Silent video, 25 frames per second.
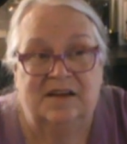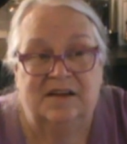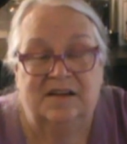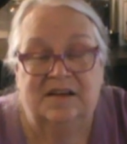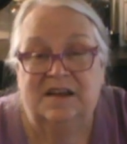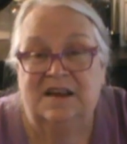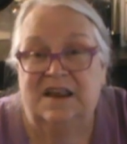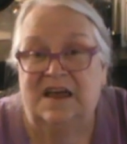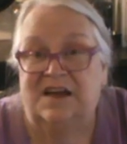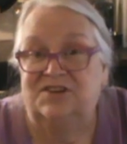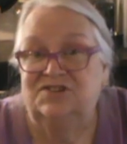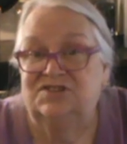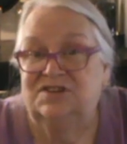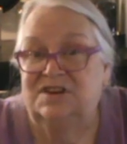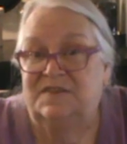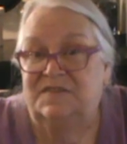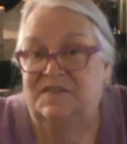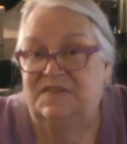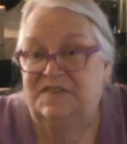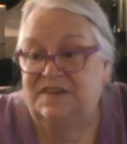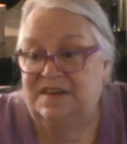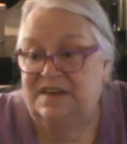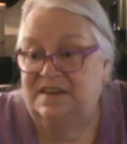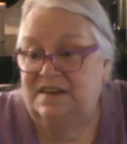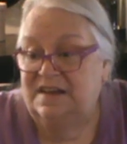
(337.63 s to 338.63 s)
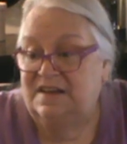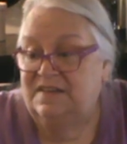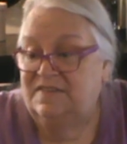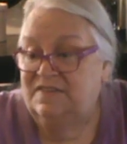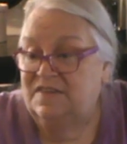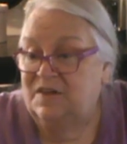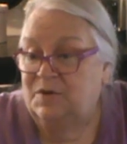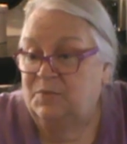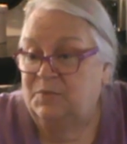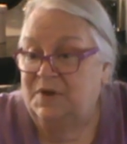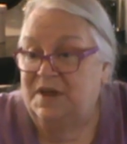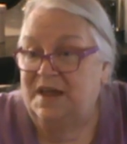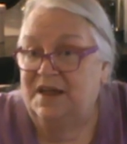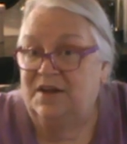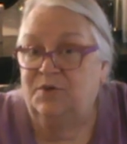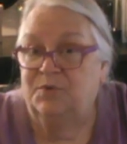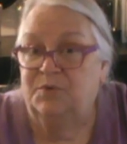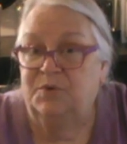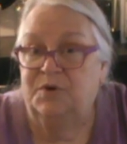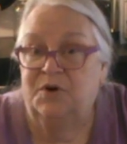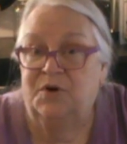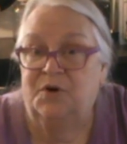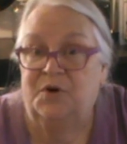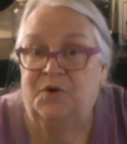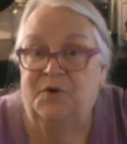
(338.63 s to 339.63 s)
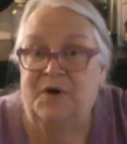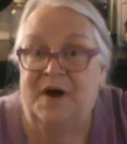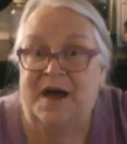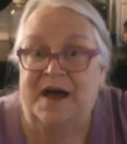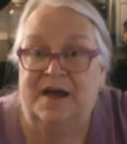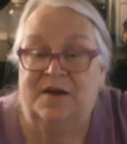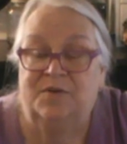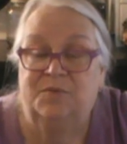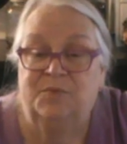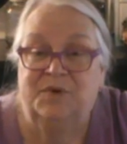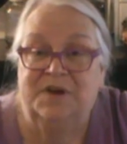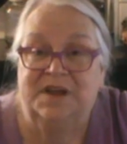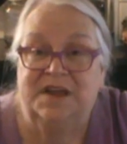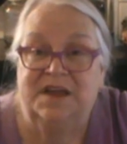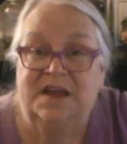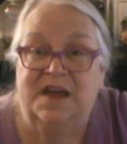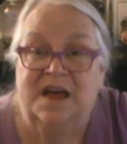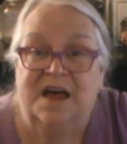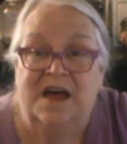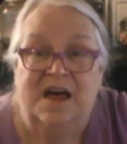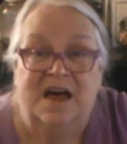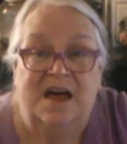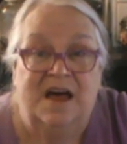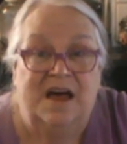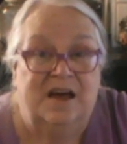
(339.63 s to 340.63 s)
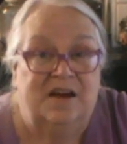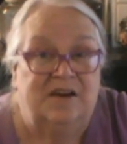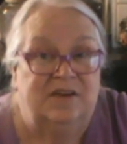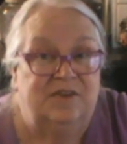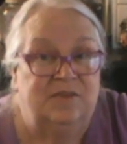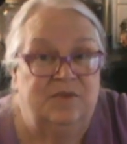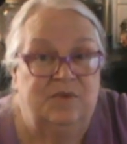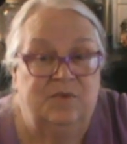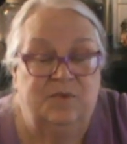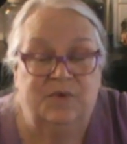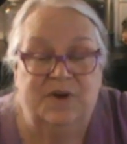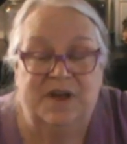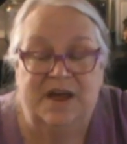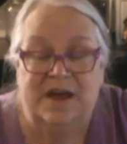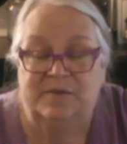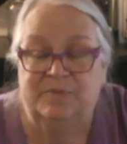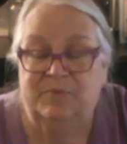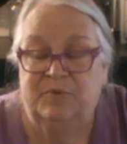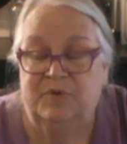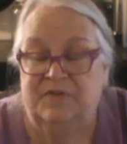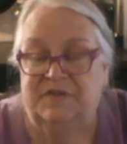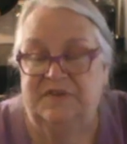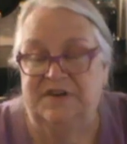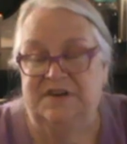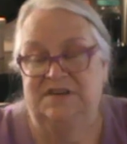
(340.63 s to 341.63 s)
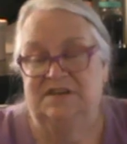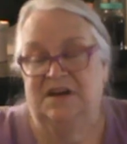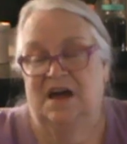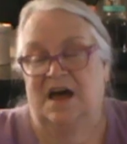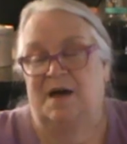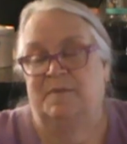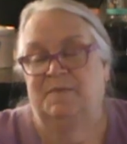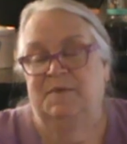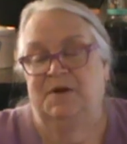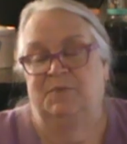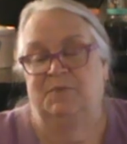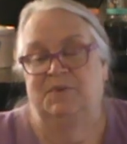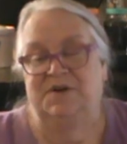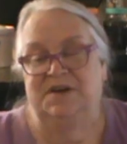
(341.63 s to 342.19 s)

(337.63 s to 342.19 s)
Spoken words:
collection of seedlings that we grew, and we had perfect timing.